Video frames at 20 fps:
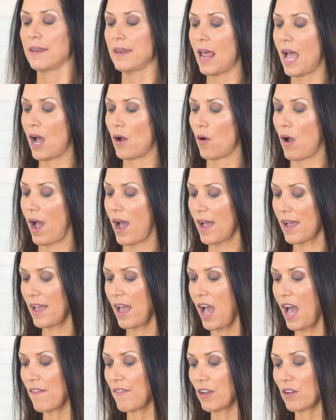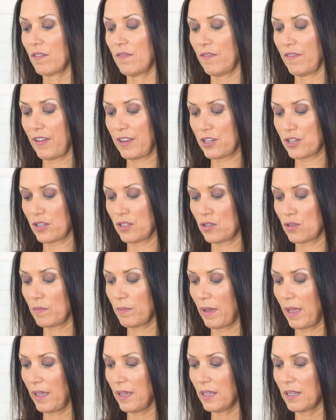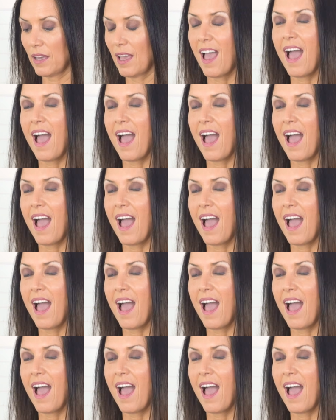Now, I have a confession to make.